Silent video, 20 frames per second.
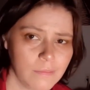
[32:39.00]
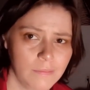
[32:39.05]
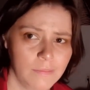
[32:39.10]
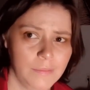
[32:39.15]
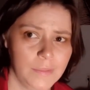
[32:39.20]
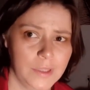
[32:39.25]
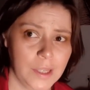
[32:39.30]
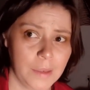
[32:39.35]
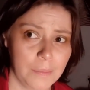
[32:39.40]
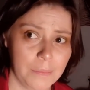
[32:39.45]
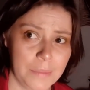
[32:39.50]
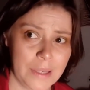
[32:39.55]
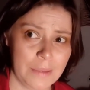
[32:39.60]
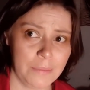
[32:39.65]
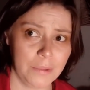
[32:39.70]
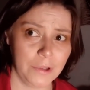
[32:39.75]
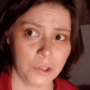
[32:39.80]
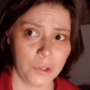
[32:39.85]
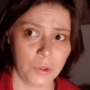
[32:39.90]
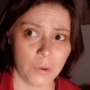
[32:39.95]
some
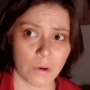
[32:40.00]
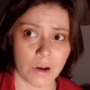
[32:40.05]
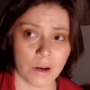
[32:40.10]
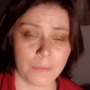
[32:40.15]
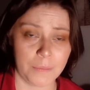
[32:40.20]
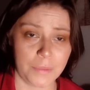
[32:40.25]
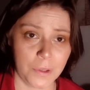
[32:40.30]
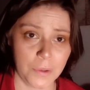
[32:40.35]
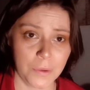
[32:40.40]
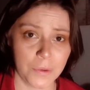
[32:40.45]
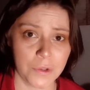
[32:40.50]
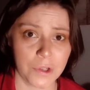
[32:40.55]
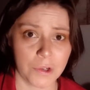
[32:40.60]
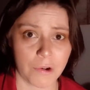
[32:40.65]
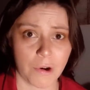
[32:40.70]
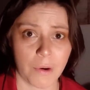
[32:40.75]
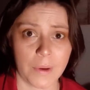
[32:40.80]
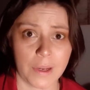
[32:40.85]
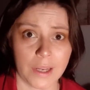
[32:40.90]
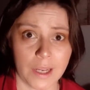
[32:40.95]
people who were abused
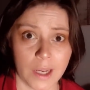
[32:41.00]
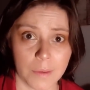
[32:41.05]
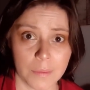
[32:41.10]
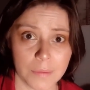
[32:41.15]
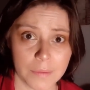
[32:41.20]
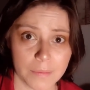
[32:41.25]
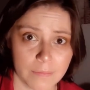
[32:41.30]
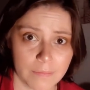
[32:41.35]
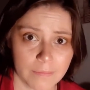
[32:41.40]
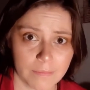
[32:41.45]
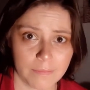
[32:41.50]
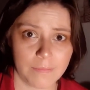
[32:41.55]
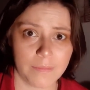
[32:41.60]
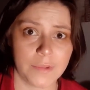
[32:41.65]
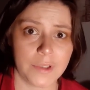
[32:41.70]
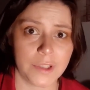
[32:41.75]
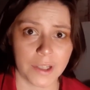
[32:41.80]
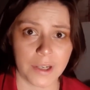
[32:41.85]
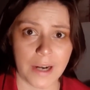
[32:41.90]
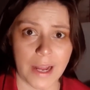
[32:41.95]
growing up
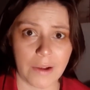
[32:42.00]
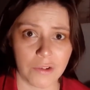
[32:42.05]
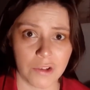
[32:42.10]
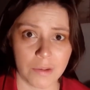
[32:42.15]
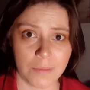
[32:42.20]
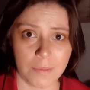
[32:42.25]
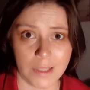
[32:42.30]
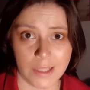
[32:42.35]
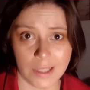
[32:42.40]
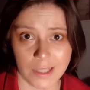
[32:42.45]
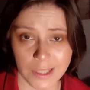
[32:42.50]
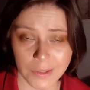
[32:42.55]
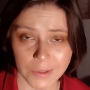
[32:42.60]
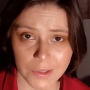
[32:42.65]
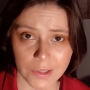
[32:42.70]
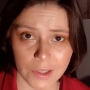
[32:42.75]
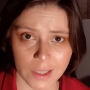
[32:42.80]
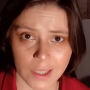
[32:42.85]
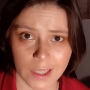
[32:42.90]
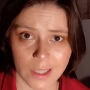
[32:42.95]
turn out to be
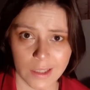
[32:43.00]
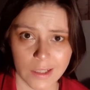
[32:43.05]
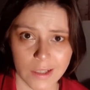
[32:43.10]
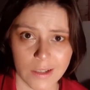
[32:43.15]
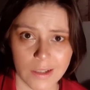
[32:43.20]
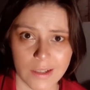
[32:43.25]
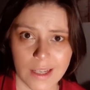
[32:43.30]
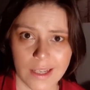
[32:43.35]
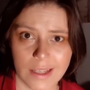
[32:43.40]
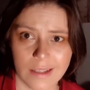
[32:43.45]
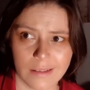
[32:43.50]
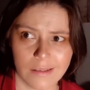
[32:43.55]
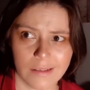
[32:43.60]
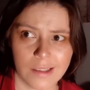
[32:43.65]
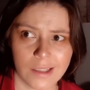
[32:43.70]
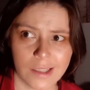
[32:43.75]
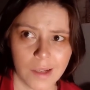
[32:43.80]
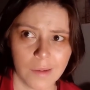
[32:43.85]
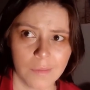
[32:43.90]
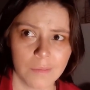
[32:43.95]
serial killers and
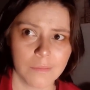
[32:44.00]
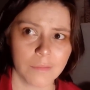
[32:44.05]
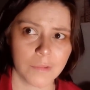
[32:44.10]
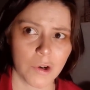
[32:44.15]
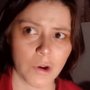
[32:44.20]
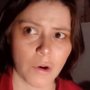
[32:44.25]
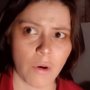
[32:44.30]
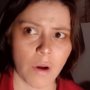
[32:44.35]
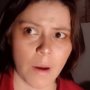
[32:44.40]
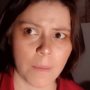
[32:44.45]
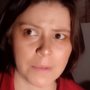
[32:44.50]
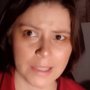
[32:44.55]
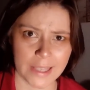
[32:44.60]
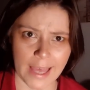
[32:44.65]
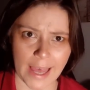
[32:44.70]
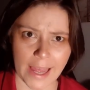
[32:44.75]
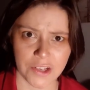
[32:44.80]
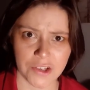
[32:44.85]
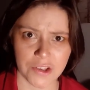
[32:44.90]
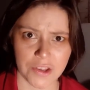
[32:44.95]
some grow up to
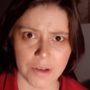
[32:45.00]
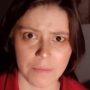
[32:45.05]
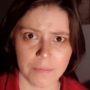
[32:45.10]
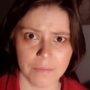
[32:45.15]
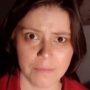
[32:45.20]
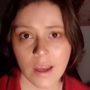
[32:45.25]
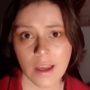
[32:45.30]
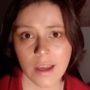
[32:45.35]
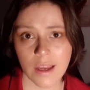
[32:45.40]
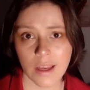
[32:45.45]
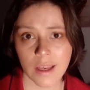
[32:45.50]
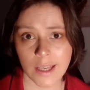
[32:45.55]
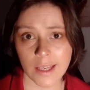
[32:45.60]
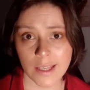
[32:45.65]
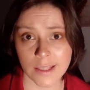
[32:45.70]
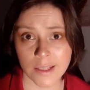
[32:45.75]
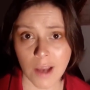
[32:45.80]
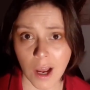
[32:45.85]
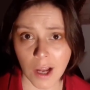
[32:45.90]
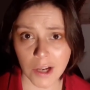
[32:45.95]
catch them. He's
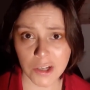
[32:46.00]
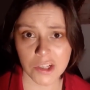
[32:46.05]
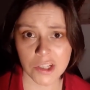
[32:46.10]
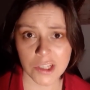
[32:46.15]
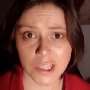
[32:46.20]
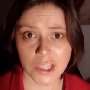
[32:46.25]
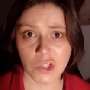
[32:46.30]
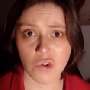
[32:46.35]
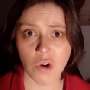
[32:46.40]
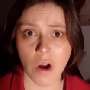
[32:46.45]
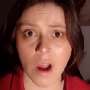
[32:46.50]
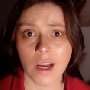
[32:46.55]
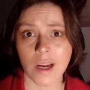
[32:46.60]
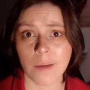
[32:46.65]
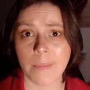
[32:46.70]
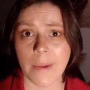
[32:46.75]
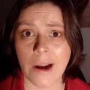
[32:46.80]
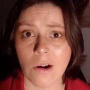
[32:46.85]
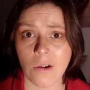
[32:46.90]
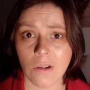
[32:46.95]
consciously drawing a
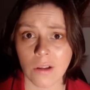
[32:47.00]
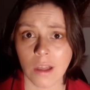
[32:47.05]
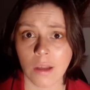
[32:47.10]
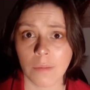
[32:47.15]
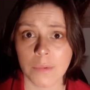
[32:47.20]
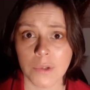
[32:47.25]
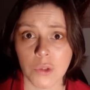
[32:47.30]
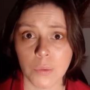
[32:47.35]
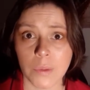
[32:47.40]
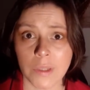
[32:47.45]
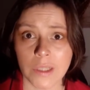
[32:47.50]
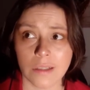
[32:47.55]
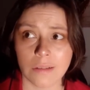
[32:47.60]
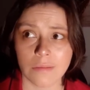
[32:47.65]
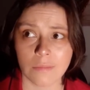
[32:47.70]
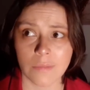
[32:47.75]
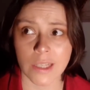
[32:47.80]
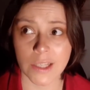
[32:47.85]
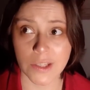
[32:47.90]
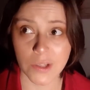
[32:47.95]
parallel between
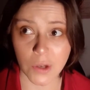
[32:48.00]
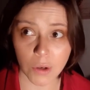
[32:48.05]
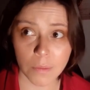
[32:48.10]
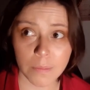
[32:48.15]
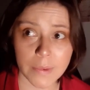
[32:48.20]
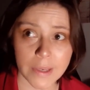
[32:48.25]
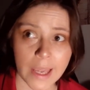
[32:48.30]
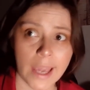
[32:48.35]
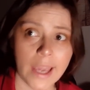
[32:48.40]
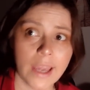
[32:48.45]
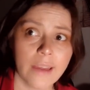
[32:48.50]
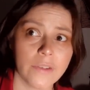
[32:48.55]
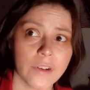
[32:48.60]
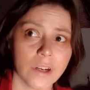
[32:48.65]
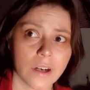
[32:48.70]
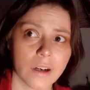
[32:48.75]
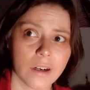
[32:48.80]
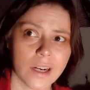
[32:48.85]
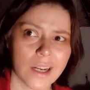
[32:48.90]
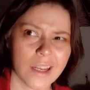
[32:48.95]
his own
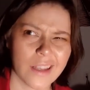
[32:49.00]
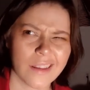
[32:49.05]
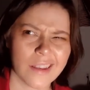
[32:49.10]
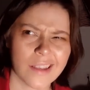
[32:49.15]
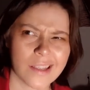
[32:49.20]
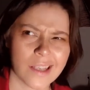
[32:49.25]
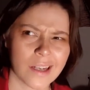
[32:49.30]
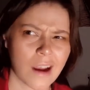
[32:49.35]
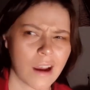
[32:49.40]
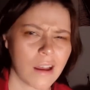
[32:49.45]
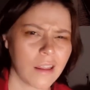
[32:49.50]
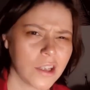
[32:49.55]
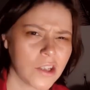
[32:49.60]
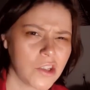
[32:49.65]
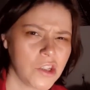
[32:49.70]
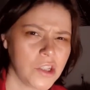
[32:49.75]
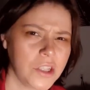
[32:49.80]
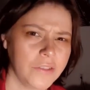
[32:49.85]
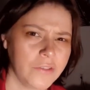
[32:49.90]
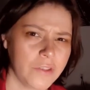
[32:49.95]
behavior and the
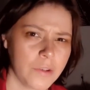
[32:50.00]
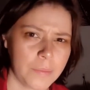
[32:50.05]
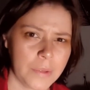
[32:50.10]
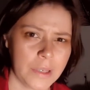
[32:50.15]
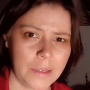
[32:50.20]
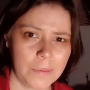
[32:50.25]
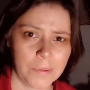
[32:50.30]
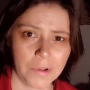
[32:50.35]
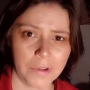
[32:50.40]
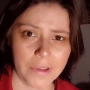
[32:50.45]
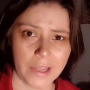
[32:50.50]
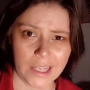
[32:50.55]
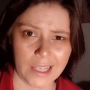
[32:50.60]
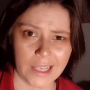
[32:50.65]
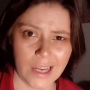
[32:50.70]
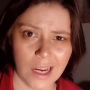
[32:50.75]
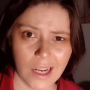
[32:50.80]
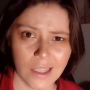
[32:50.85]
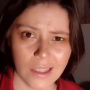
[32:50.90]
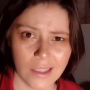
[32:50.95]
psychology of the people that he
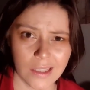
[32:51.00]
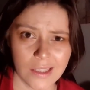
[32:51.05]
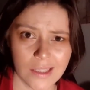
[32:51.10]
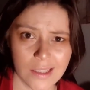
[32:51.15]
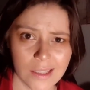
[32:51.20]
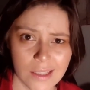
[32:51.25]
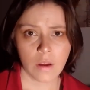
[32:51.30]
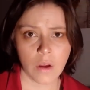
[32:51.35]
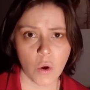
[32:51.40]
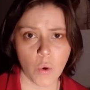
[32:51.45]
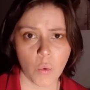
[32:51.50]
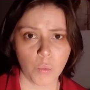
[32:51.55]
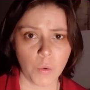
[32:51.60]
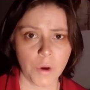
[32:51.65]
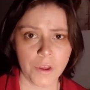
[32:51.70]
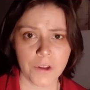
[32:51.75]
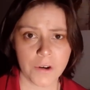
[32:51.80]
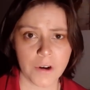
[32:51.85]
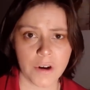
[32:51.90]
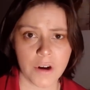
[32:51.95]
hunts.
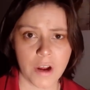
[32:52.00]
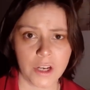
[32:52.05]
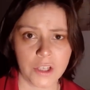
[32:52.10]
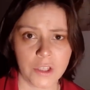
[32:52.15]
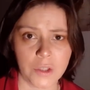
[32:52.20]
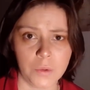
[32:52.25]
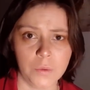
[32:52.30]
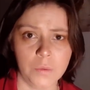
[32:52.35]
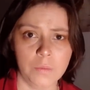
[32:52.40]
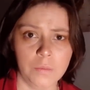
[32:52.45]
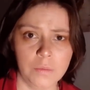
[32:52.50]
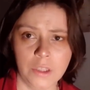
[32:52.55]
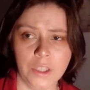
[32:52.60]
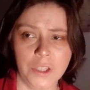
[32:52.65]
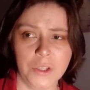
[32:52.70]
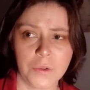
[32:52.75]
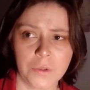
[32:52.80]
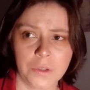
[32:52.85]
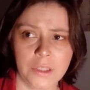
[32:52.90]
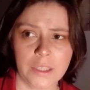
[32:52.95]
Whether or not you
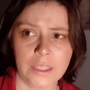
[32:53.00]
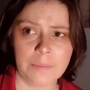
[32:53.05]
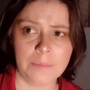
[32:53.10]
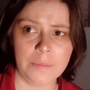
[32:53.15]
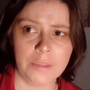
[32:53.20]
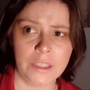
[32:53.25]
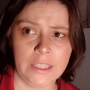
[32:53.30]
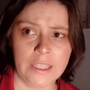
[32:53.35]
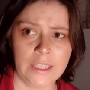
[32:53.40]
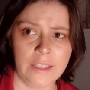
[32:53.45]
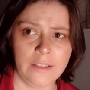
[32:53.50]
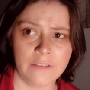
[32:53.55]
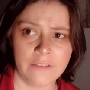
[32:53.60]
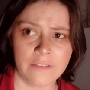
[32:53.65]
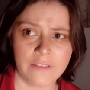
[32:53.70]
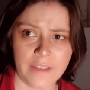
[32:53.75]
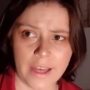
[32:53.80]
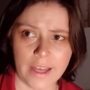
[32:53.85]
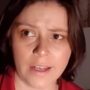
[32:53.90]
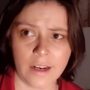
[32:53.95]
literally believe
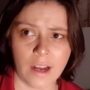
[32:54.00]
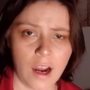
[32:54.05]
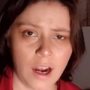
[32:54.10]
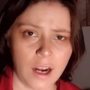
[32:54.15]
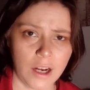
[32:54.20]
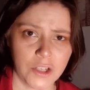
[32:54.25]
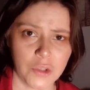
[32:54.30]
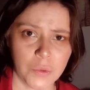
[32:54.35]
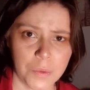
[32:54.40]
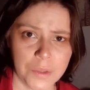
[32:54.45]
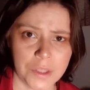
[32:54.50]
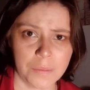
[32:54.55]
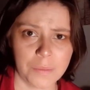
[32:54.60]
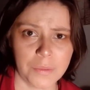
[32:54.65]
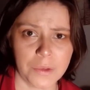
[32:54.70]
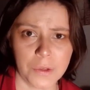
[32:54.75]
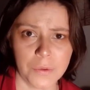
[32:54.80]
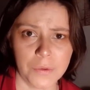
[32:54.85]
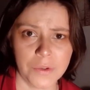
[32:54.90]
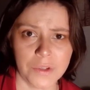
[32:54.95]
that Hotch was
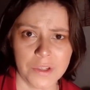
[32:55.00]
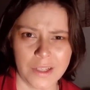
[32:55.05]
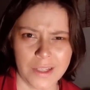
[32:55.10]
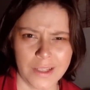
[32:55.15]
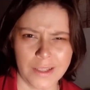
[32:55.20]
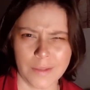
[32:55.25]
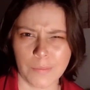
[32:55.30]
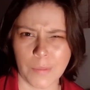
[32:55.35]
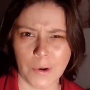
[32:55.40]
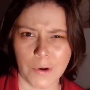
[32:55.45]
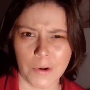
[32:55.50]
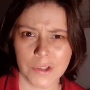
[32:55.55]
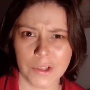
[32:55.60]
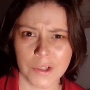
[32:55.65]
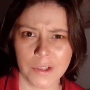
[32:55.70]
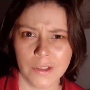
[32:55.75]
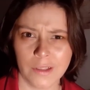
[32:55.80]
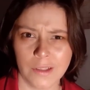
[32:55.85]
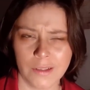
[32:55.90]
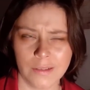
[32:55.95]
abused is
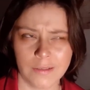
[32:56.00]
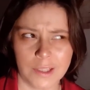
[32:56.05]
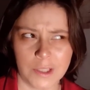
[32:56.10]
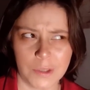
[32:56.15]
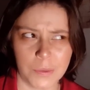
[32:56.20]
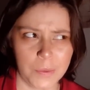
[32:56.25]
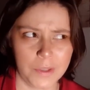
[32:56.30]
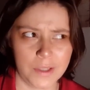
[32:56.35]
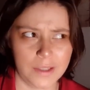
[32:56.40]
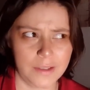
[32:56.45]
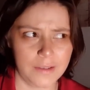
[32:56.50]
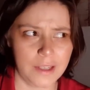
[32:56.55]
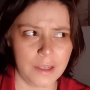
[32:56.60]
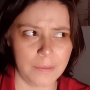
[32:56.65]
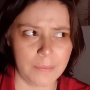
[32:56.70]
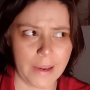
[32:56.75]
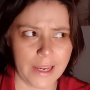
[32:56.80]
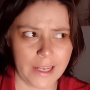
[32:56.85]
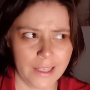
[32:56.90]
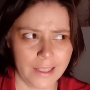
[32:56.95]
personal. This was
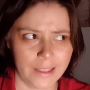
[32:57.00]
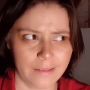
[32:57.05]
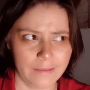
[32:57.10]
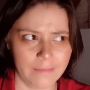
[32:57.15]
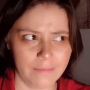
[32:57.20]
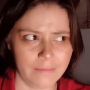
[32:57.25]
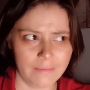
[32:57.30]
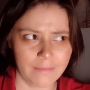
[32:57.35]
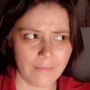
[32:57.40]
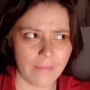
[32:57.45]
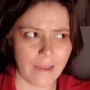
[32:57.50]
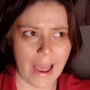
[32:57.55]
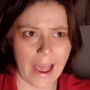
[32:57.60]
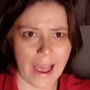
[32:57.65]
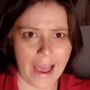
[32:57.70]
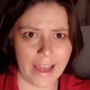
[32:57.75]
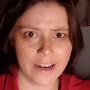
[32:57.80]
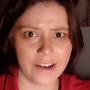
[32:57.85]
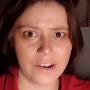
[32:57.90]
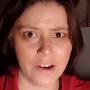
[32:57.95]
debated
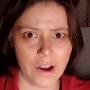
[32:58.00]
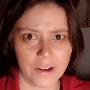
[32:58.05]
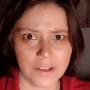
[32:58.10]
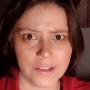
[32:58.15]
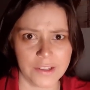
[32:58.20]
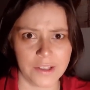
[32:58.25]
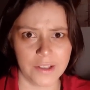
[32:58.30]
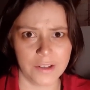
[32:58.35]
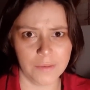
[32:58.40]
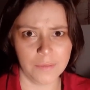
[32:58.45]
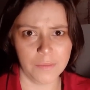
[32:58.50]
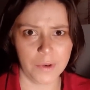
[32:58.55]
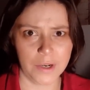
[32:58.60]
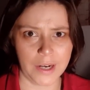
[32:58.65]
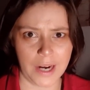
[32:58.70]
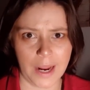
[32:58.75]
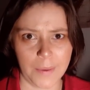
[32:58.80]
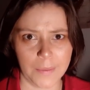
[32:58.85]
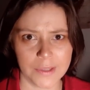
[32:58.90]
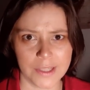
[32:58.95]
ad nauseum when
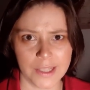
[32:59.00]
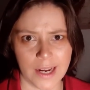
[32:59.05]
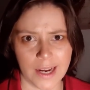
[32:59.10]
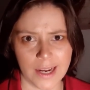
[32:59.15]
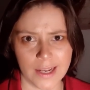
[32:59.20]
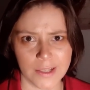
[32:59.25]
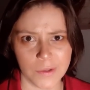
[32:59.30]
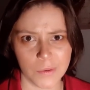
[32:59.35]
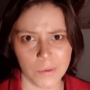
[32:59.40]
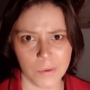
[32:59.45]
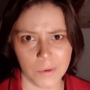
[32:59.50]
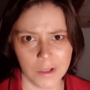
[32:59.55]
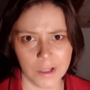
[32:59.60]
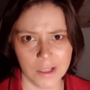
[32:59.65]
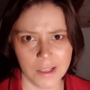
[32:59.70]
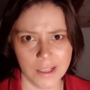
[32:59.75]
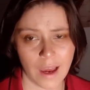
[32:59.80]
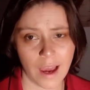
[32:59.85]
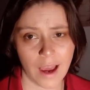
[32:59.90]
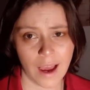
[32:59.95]
I was in high
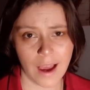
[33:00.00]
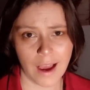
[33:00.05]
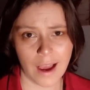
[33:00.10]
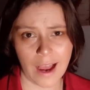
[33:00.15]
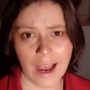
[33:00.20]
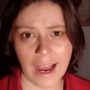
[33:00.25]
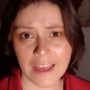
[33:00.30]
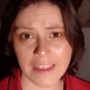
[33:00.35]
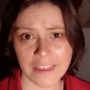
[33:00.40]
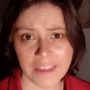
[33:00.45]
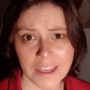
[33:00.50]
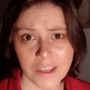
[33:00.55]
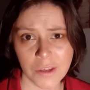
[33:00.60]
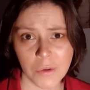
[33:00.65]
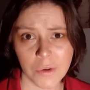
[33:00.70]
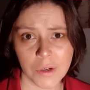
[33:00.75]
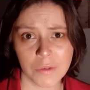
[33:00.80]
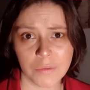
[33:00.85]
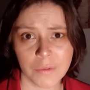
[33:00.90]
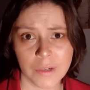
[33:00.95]
school. I think you
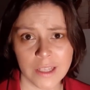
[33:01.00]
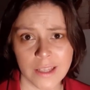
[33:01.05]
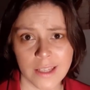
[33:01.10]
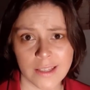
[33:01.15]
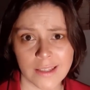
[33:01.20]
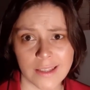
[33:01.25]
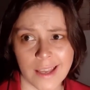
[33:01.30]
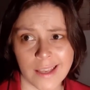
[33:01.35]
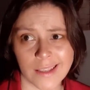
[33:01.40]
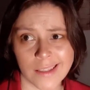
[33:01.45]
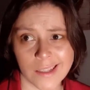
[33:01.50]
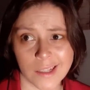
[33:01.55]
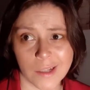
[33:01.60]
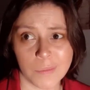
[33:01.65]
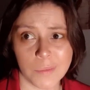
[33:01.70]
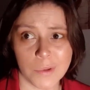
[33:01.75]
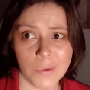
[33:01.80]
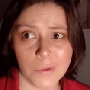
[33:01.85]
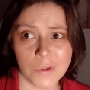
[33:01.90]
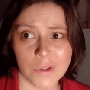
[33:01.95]
could read this as an
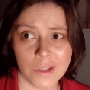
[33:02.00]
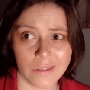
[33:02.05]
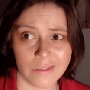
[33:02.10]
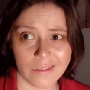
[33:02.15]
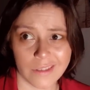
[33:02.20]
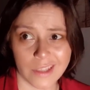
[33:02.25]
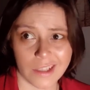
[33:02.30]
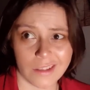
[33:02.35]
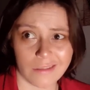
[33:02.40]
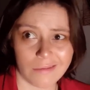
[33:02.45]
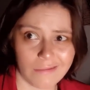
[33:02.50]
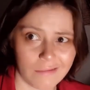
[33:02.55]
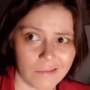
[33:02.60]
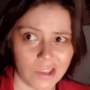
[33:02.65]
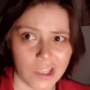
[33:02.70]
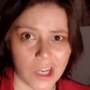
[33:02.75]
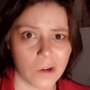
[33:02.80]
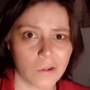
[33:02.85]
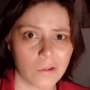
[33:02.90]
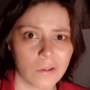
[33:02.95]
abuse of the
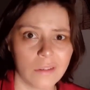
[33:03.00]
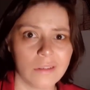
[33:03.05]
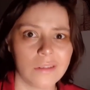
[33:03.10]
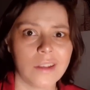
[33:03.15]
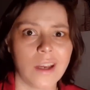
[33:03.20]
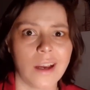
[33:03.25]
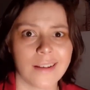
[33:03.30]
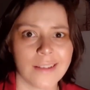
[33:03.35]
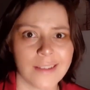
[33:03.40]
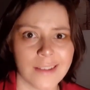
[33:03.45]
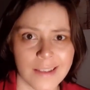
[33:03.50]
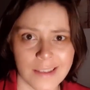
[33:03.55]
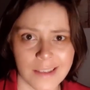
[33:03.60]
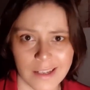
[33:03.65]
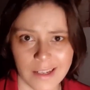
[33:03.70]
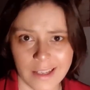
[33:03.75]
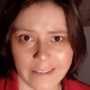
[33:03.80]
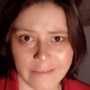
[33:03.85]
general toxicity